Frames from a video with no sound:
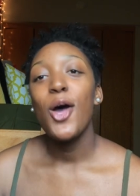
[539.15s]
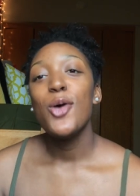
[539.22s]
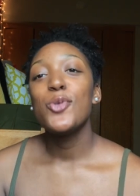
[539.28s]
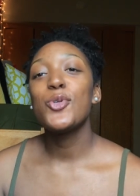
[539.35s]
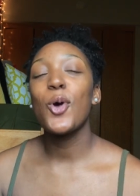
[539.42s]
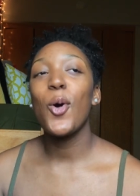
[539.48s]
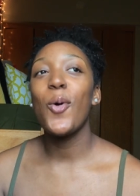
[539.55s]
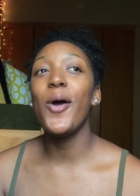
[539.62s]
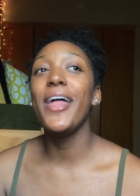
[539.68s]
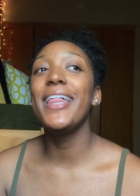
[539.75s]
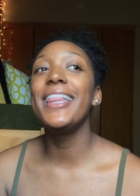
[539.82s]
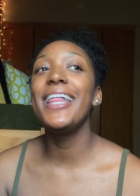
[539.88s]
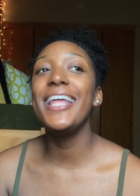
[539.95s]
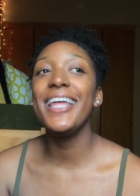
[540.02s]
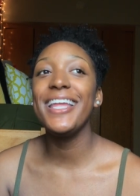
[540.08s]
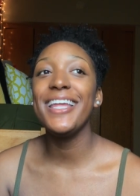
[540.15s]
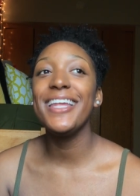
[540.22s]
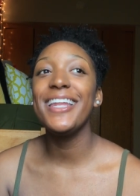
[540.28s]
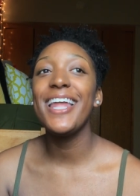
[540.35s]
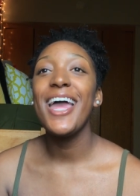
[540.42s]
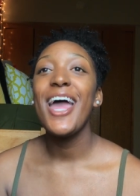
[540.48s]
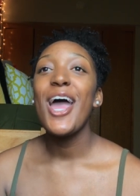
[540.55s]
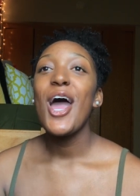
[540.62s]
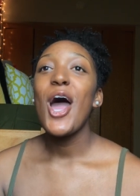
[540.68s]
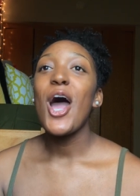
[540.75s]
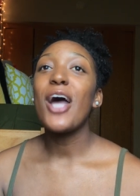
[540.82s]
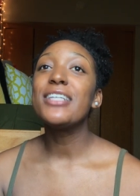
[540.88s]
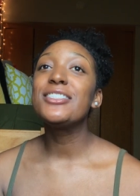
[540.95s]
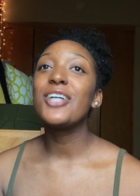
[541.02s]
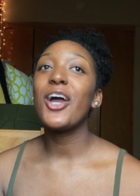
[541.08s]
So then
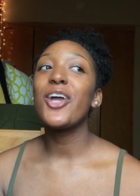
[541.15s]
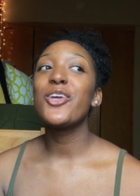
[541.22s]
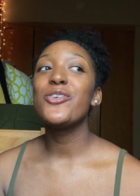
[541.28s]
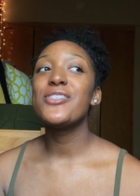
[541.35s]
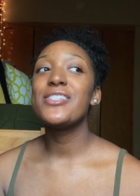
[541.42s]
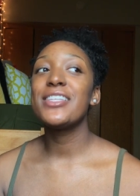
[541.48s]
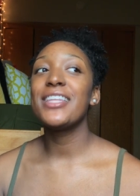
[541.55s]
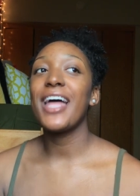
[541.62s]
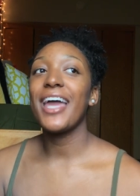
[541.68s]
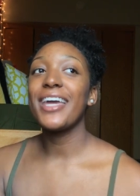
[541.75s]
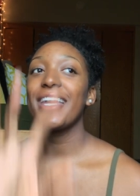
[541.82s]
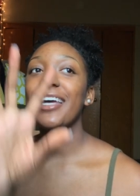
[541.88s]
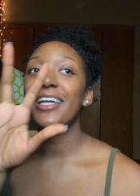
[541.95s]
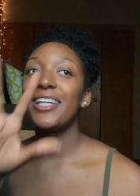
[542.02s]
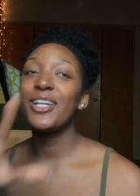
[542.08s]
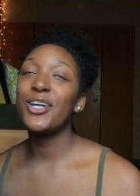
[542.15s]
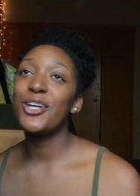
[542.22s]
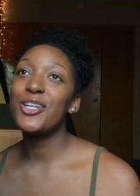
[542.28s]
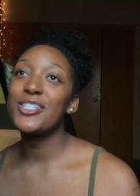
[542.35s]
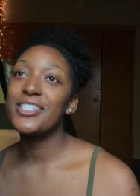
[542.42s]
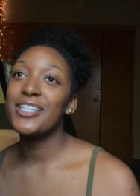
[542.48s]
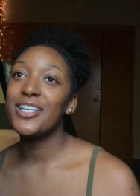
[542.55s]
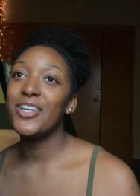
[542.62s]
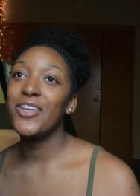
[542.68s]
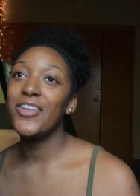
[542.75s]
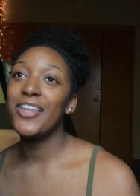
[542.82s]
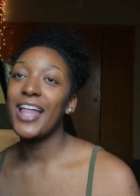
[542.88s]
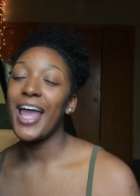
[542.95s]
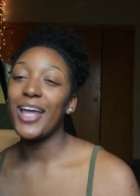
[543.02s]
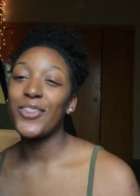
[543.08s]
I started using like Clearasil
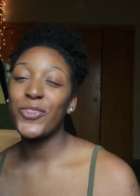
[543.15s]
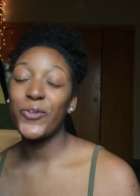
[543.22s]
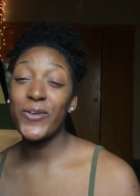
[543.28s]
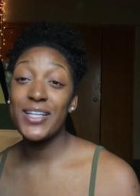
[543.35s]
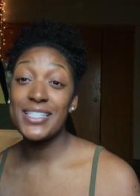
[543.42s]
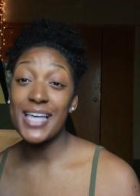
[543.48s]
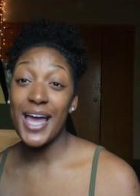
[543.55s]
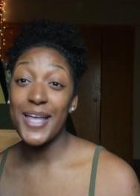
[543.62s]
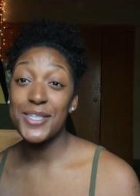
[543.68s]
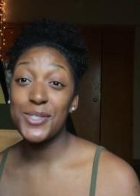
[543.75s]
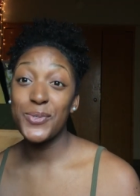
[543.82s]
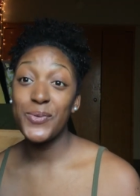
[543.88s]
like 3 times a